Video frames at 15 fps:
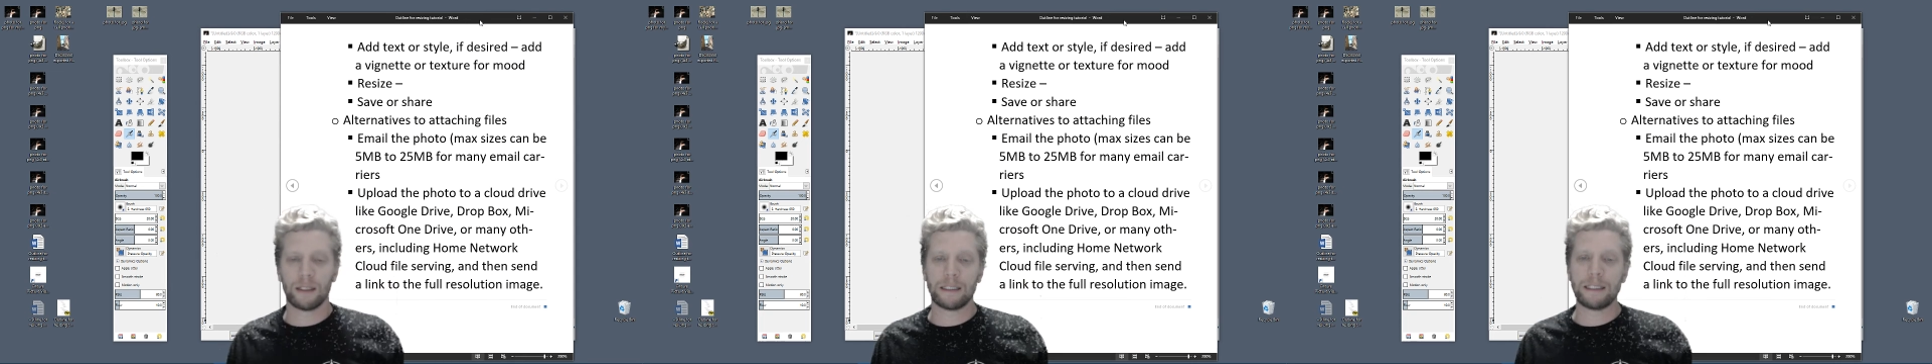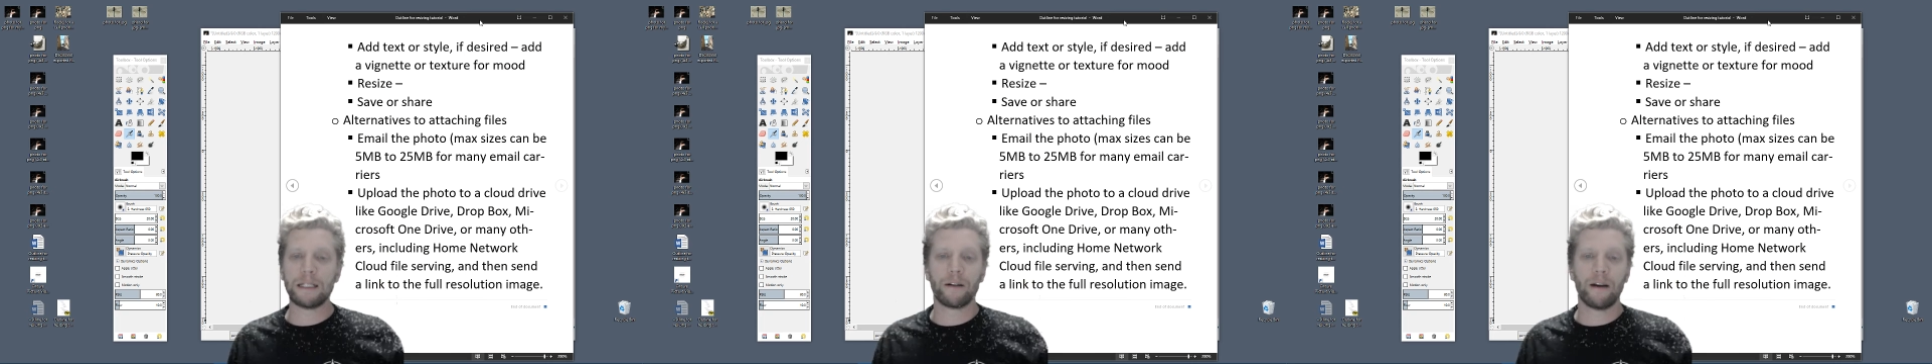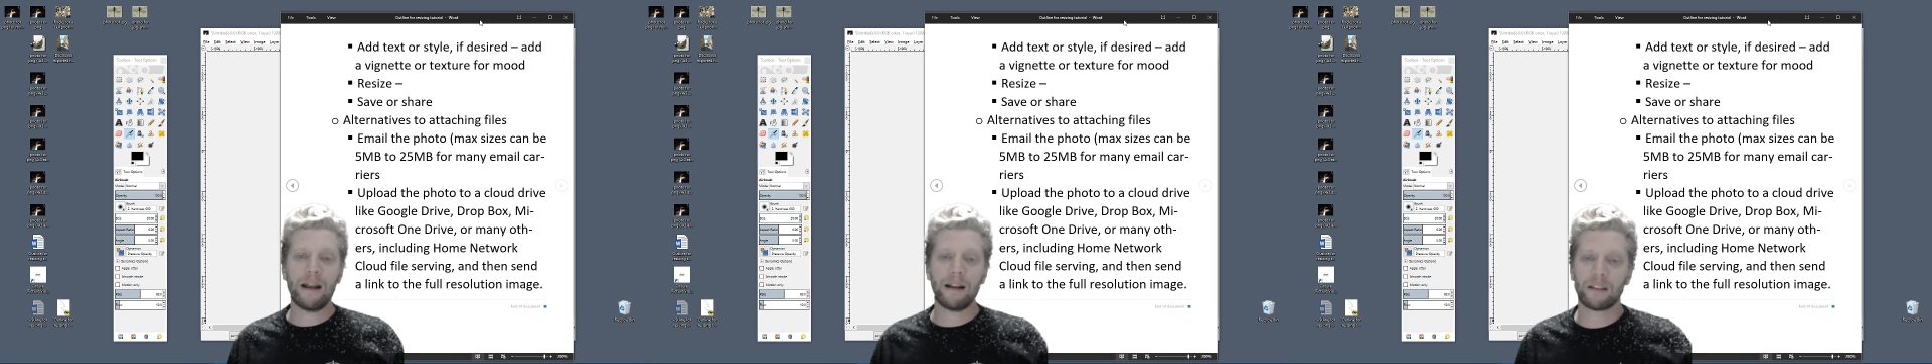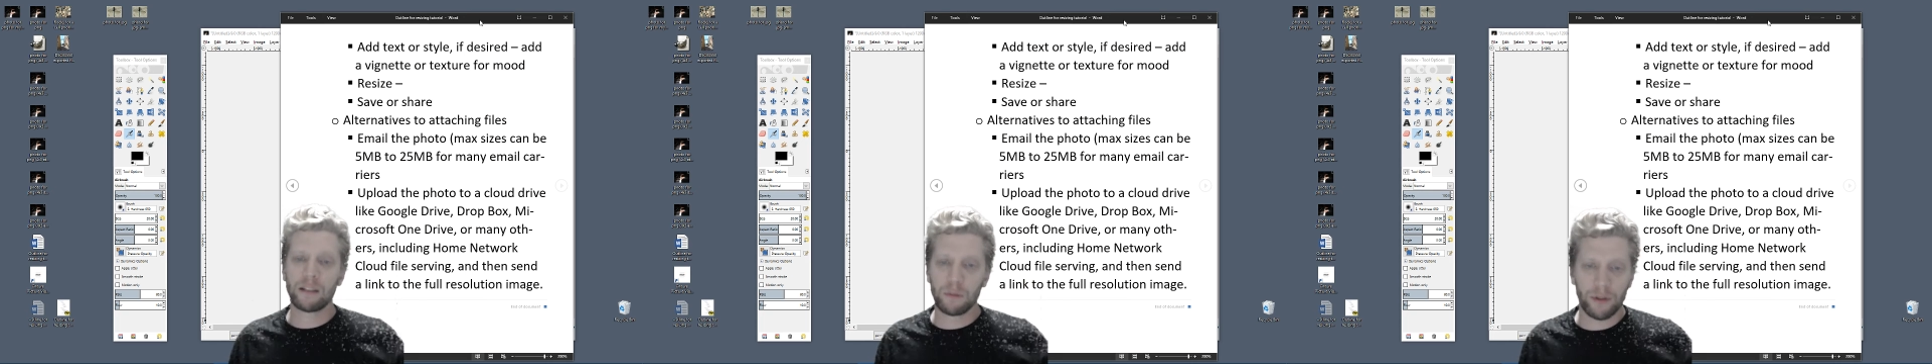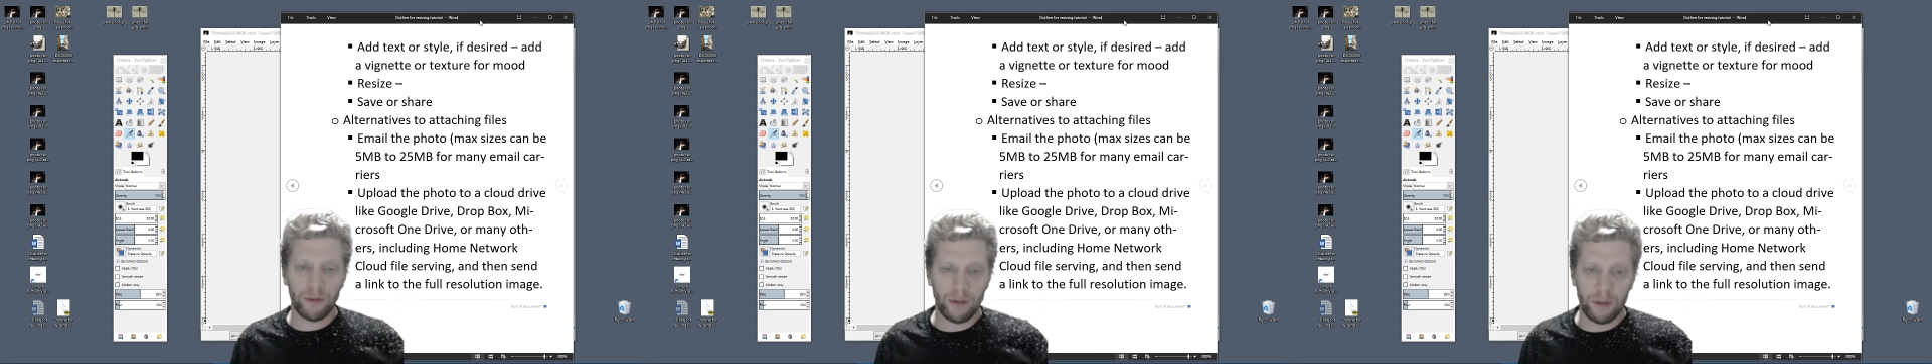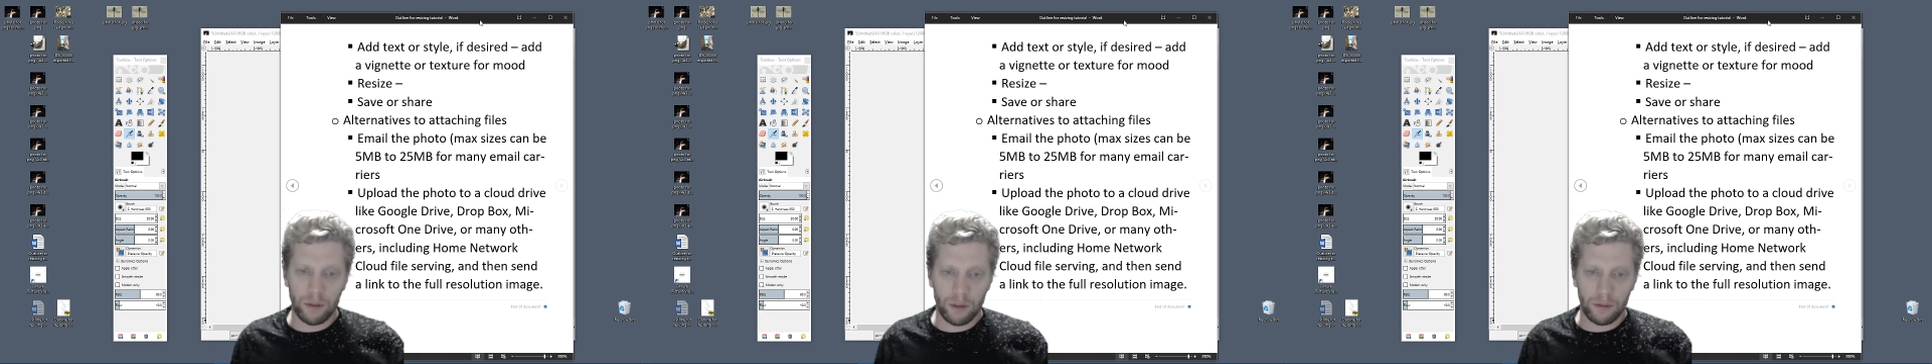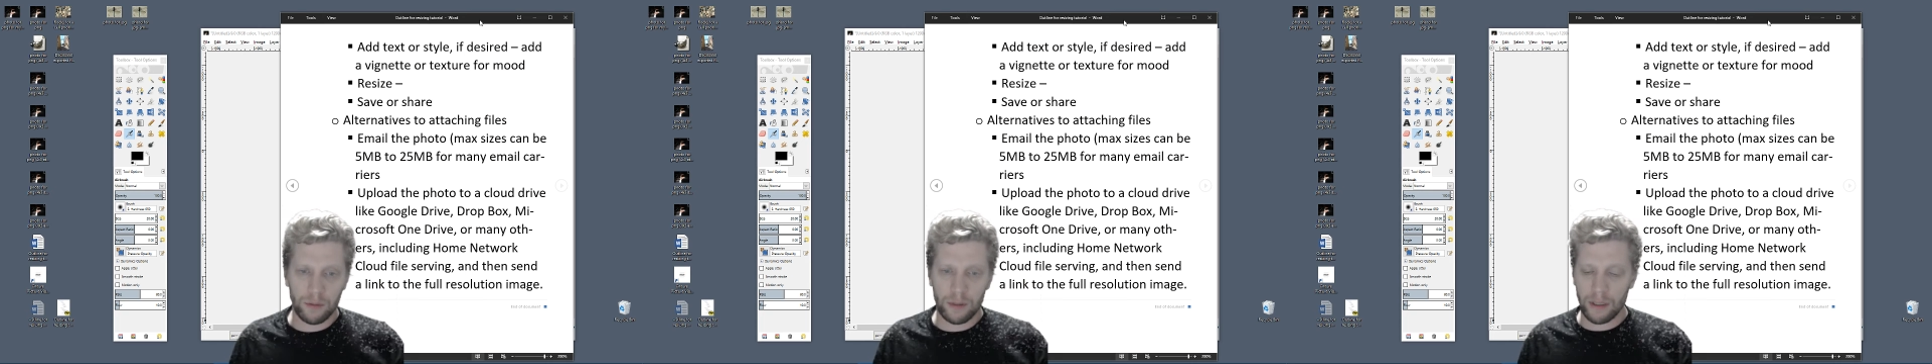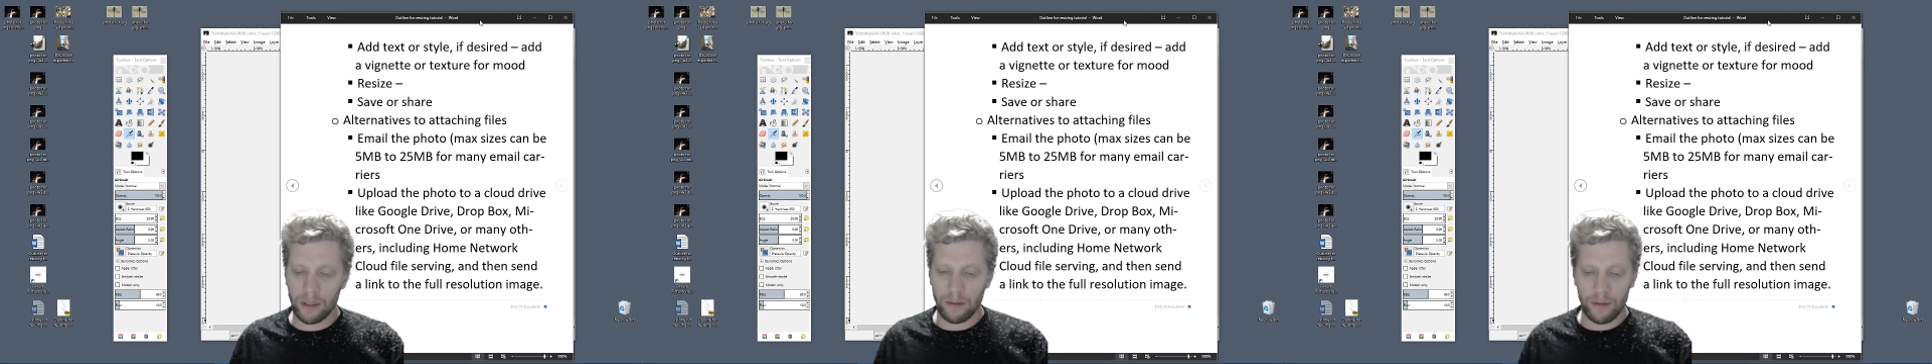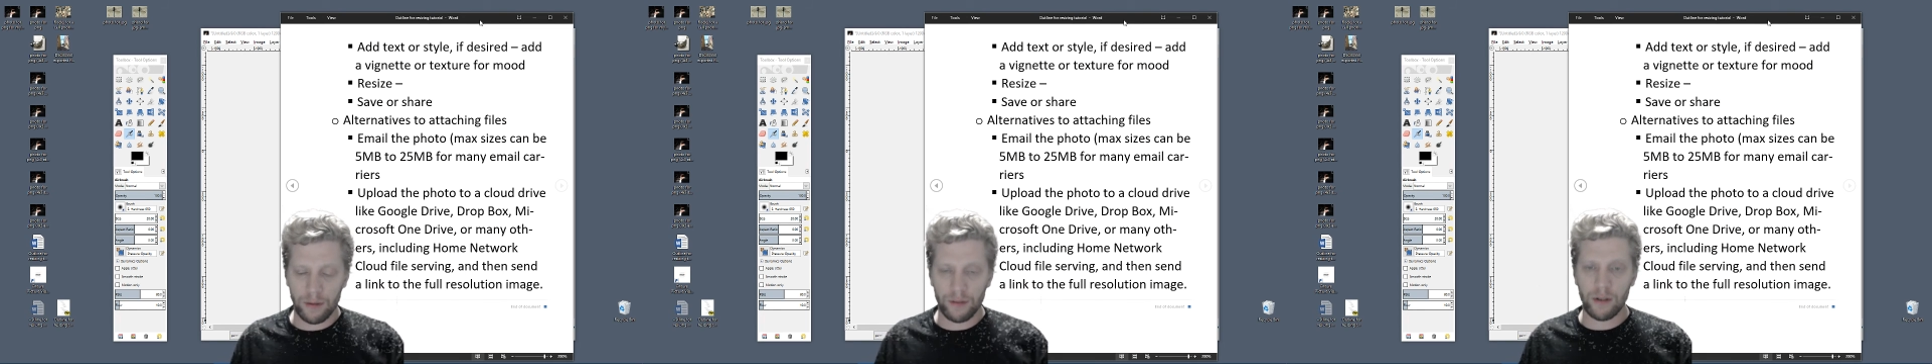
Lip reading: interacting with you over in this